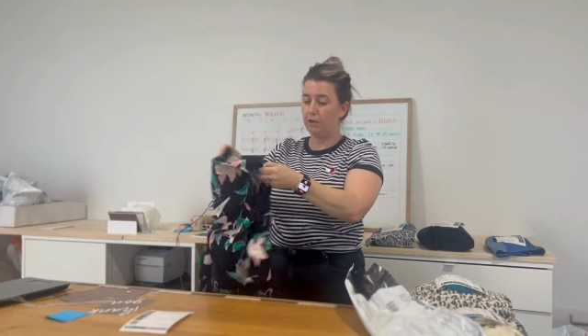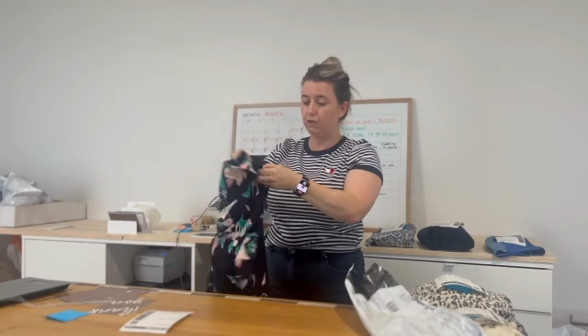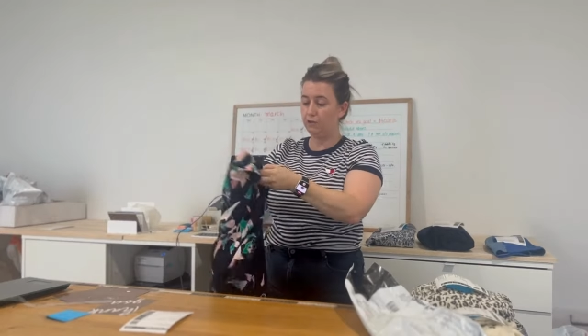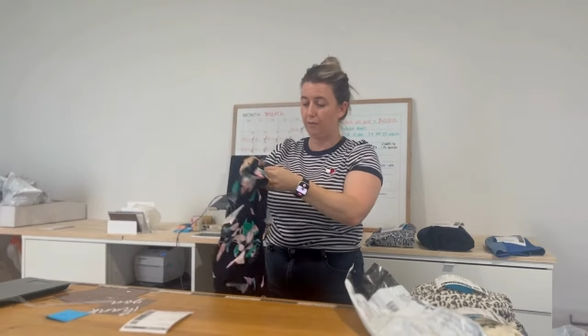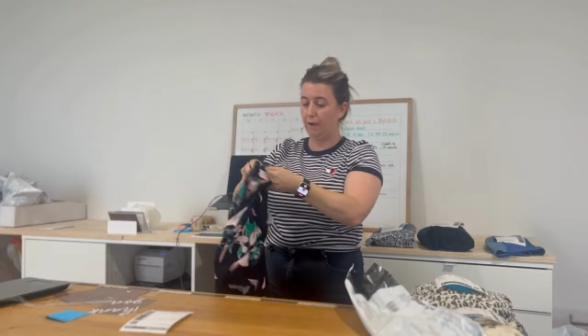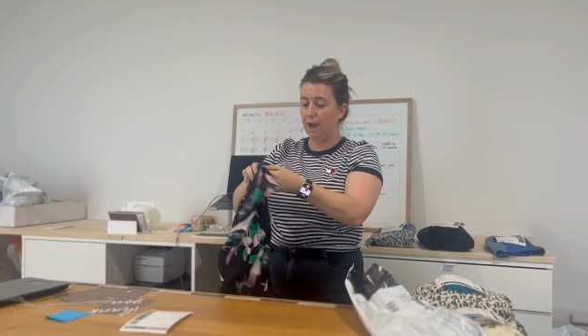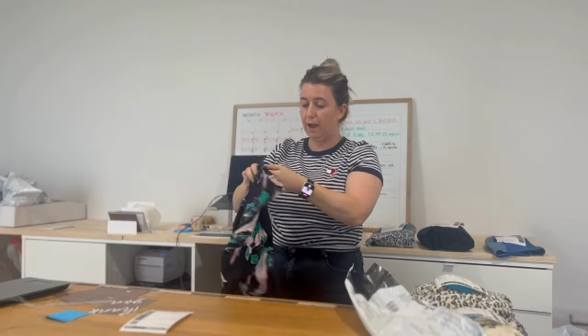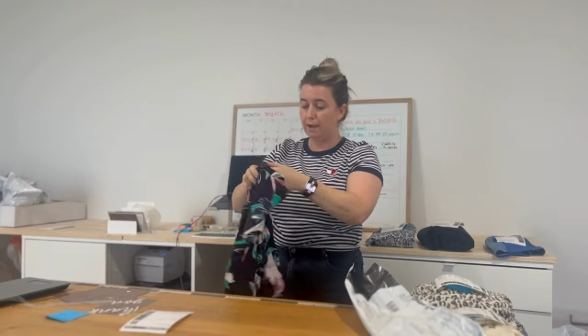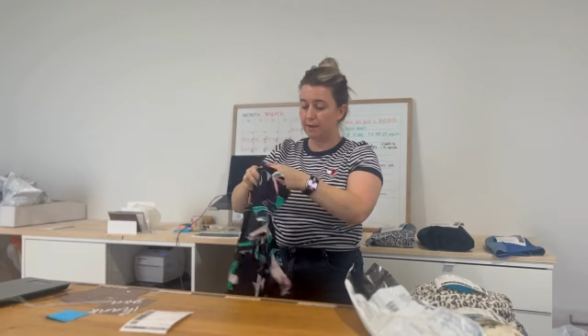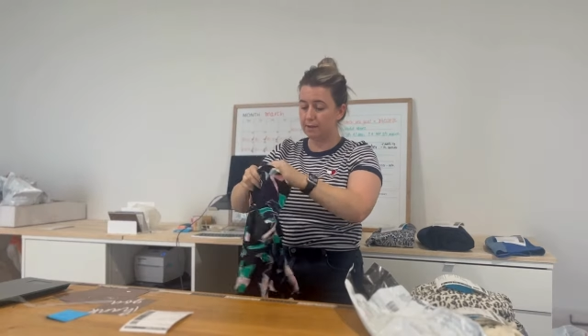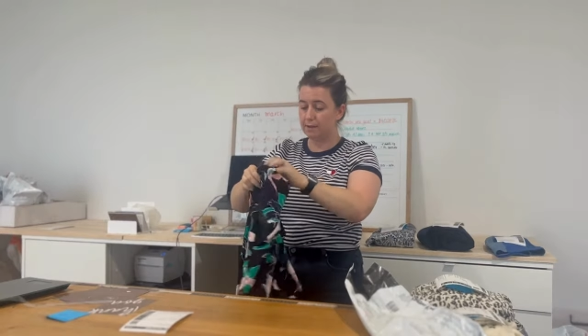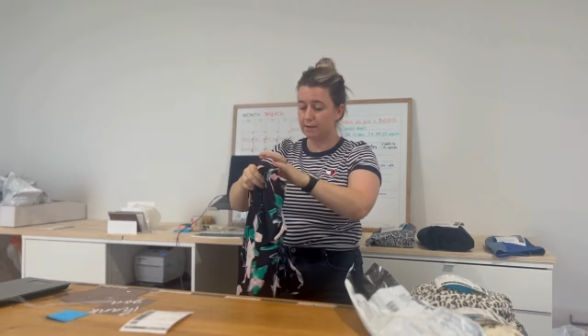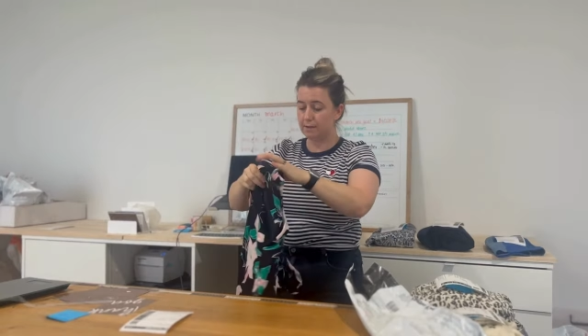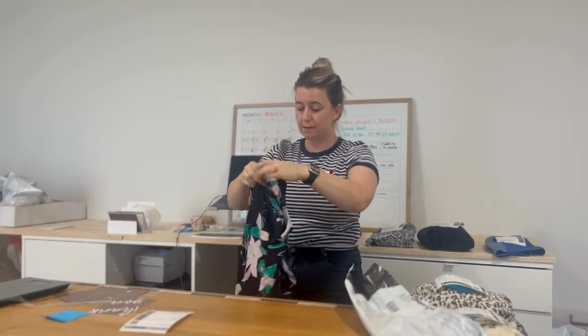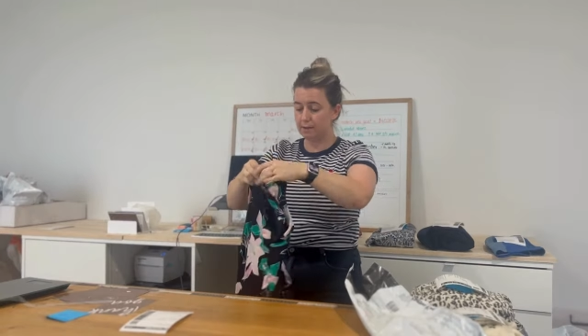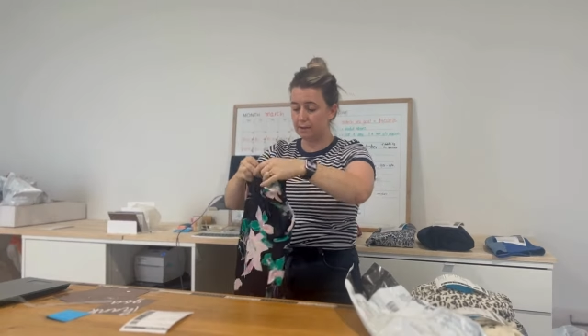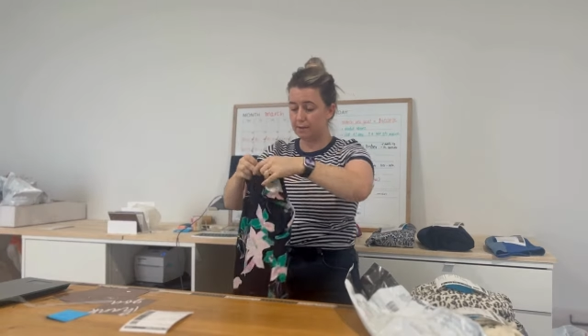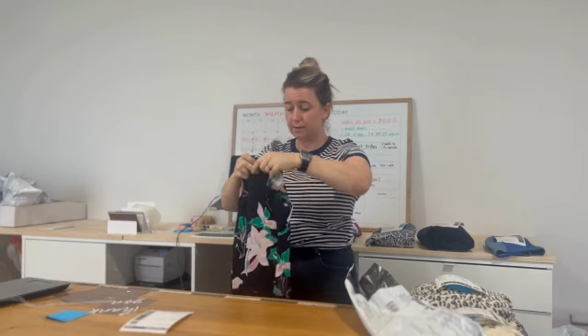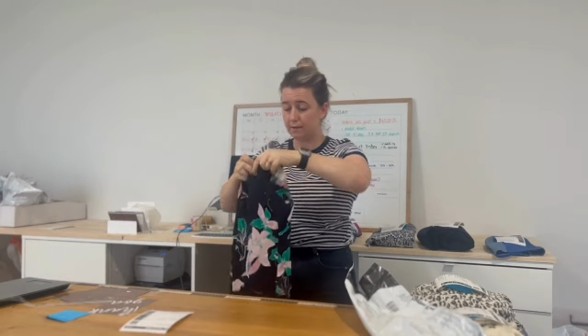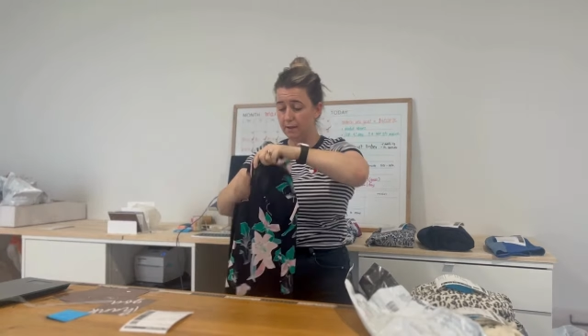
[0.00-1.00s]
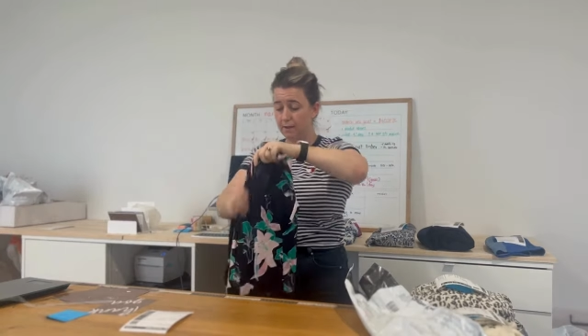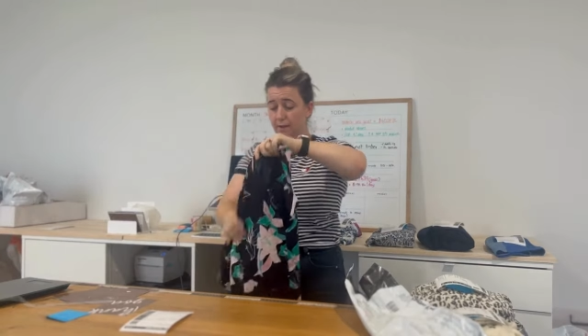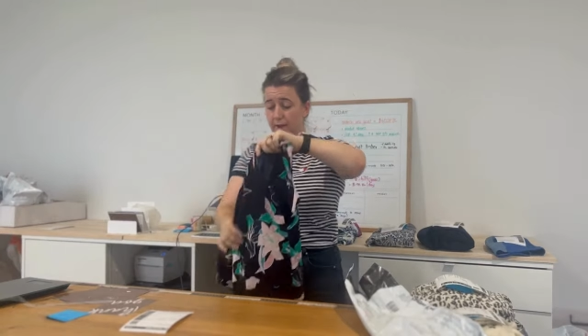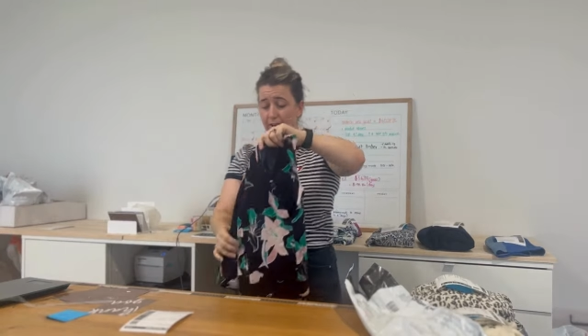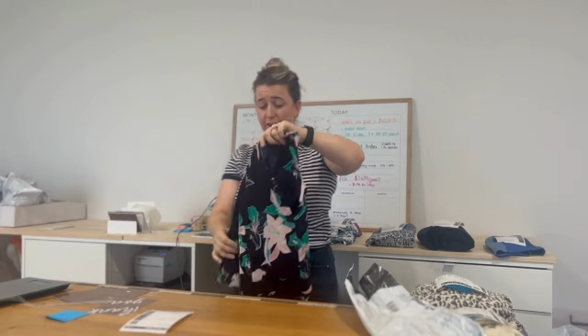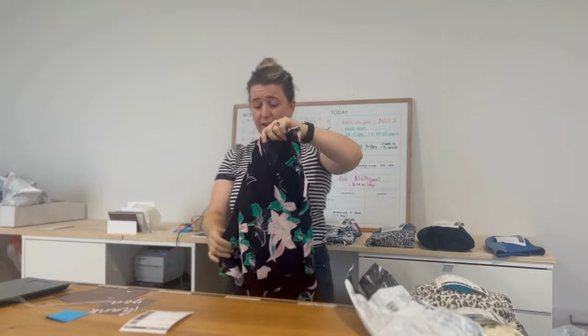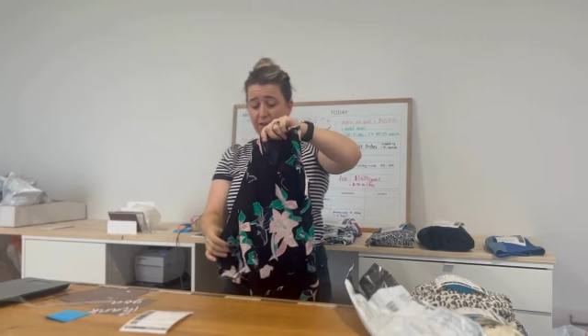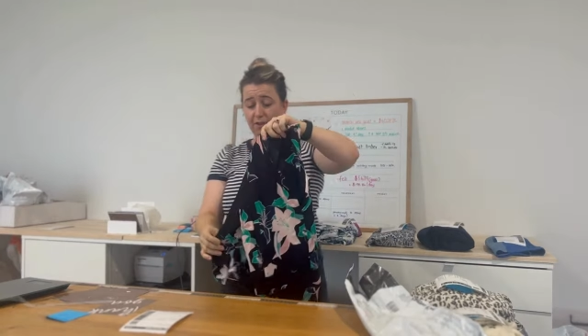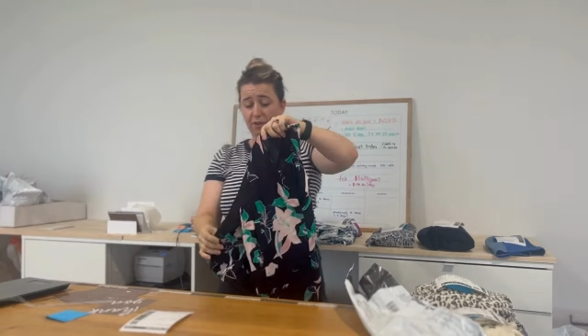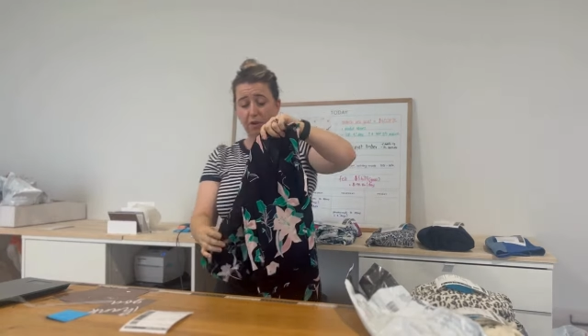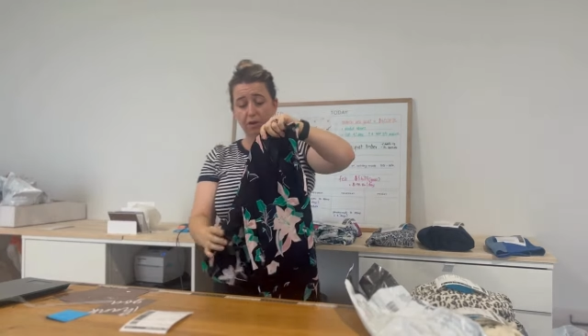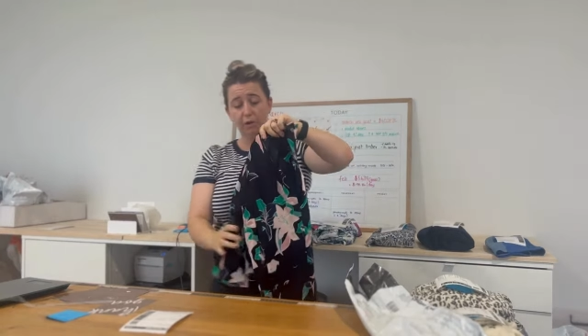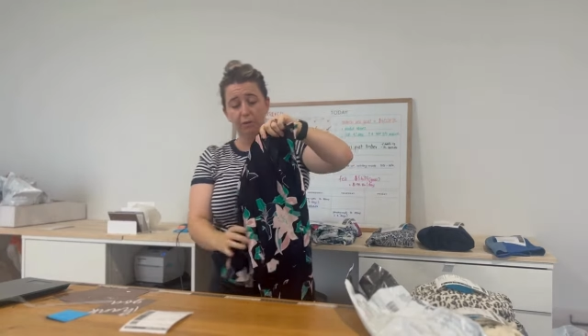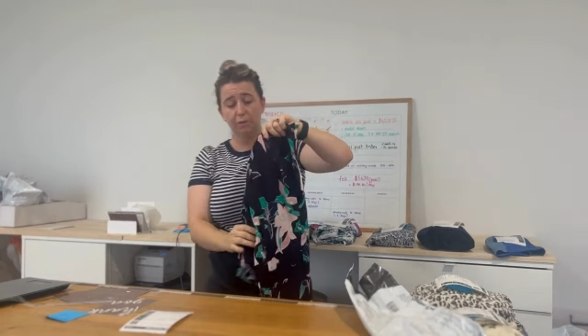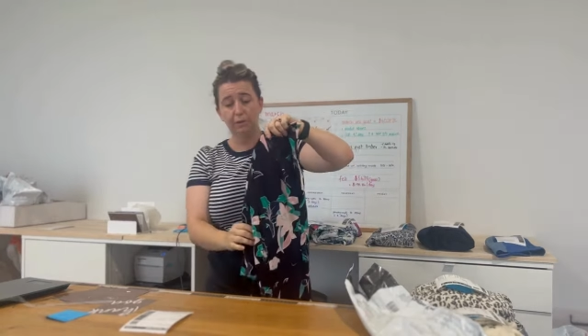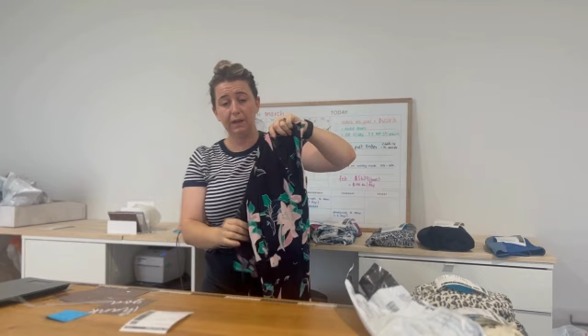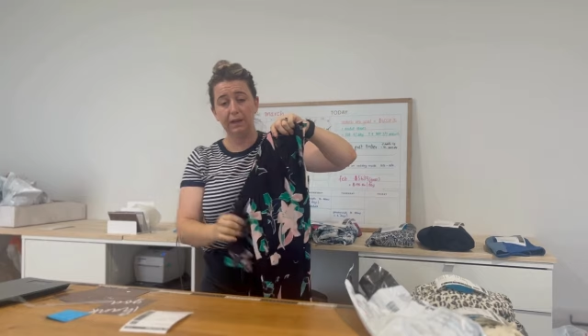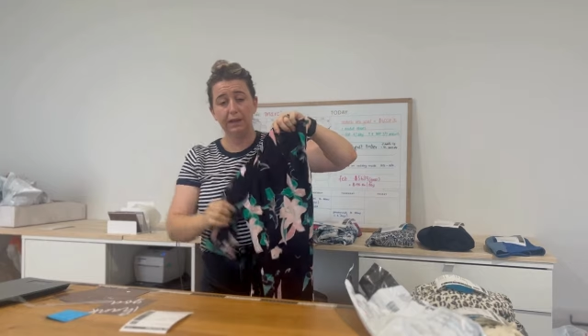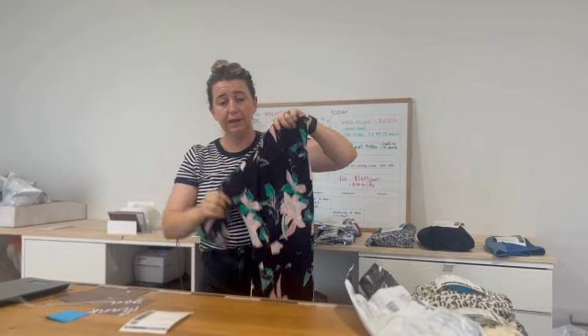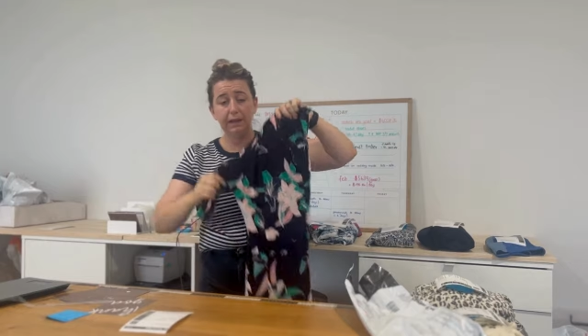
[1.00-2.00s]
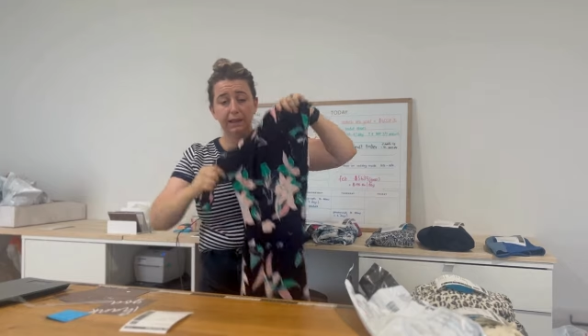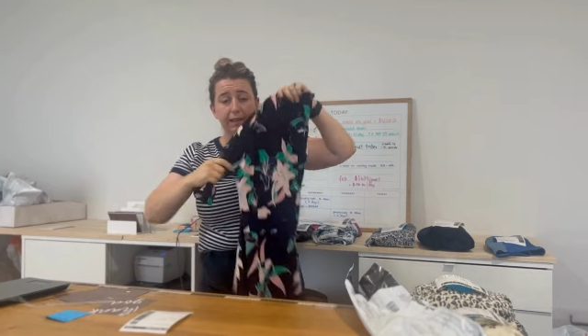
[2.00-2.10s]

dress. It's got a really